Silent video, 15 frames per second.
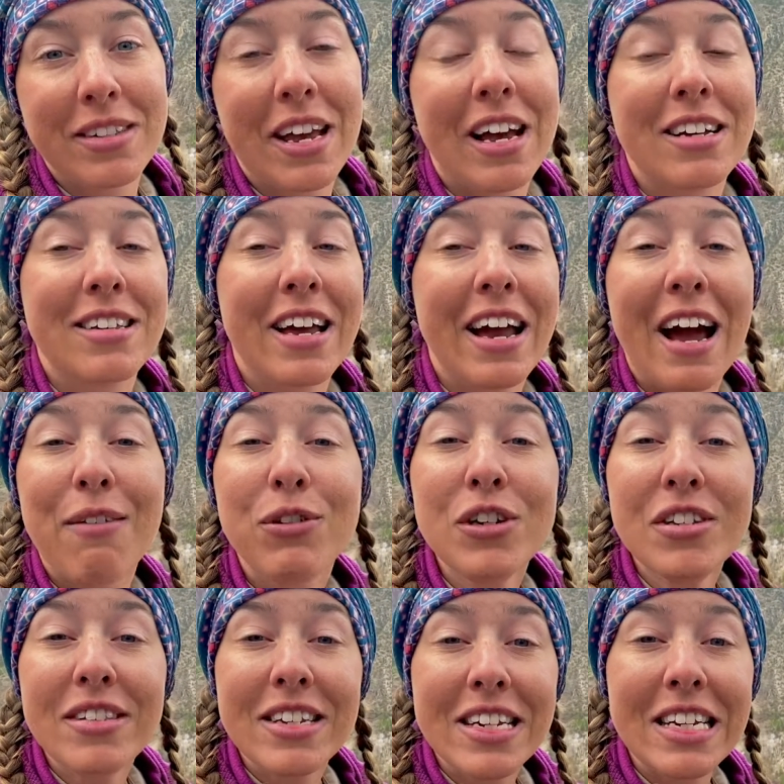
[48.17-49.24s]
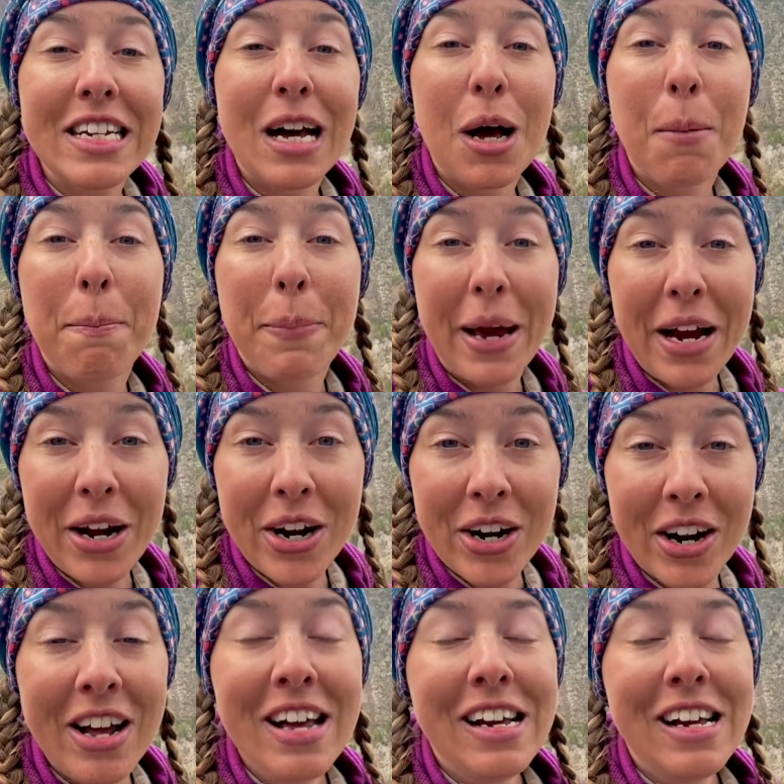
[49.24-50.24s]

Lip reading: has I ever seen a bear?